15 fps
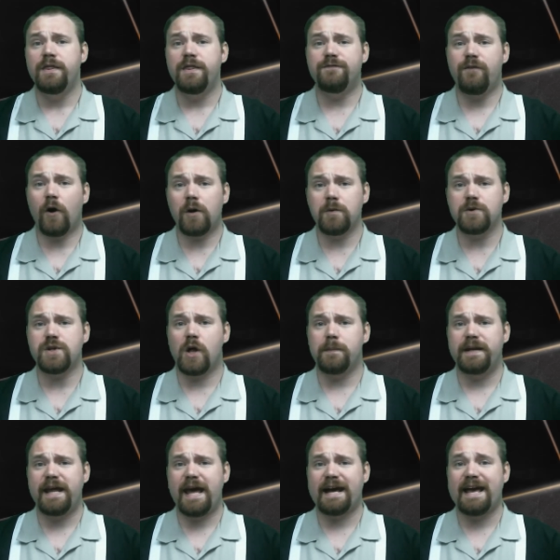The Farmer's
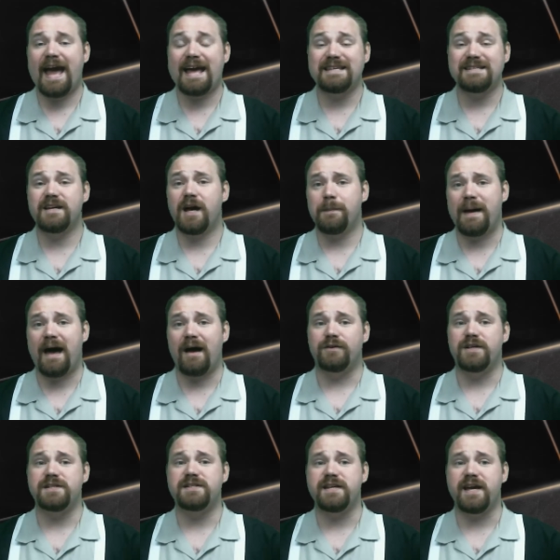Almanac has come out
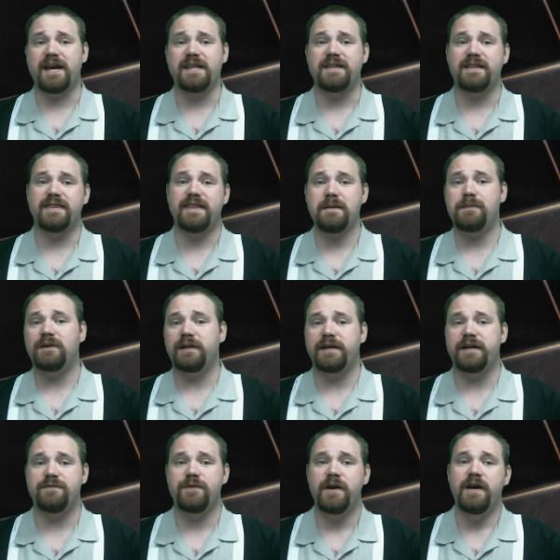to say that they
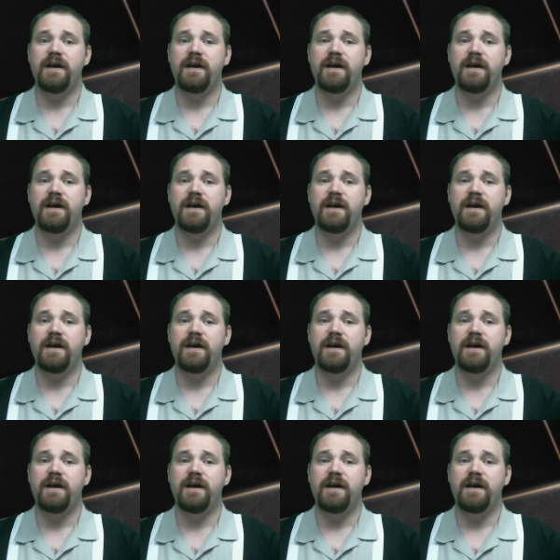believe